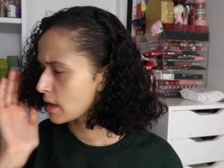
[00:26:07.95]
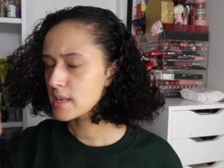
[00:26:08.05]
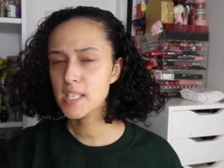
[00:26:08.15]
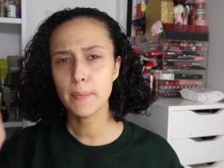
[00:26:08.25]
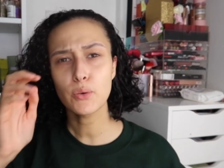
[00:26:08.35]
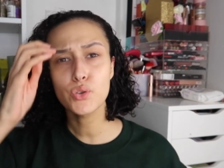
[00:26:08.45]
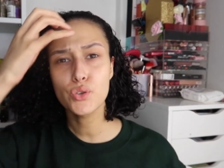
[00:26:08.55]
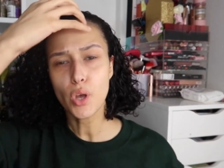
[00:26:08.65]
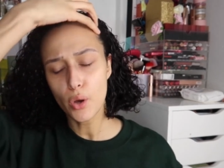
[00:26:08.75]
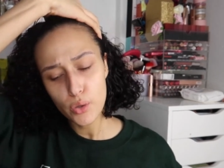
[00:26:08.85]
smells
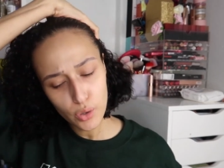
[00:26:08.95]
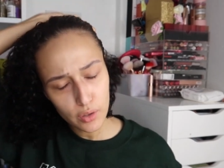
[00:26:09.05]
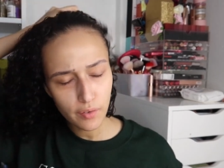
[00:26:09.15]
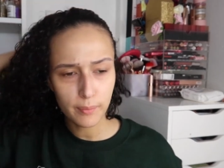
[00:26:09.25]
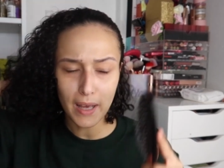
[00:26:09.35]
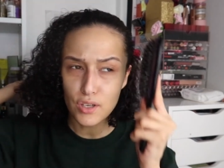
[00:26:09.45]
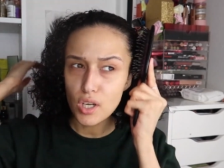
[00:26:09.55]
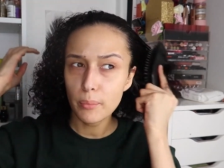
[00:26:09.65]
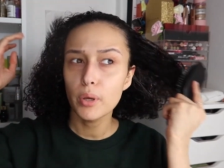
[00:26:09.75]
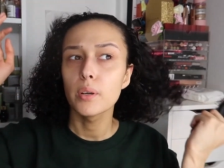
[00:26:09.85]
so good from that
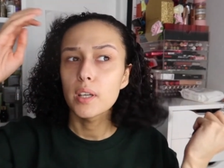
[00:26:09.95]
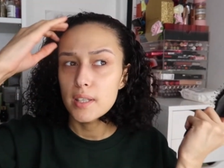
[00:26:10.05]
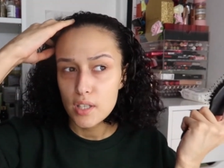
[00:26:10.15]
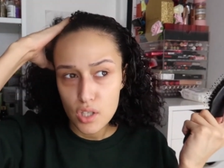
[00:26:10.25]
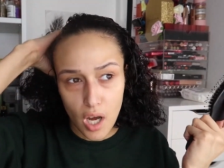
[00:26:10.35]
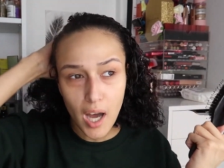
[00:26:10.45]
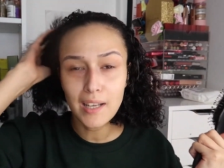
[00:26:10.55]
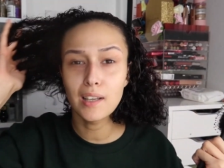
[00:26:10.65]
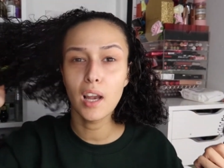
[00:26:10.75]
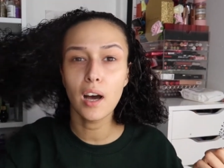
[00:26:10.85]
shampoo and conditioner i
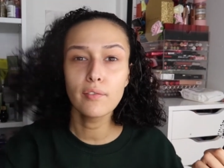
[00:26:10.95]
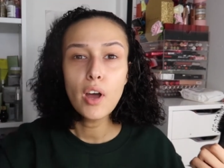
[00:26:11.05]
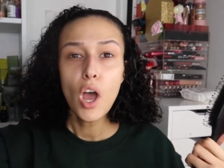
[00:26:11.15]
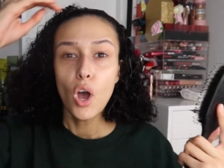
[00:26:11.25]
love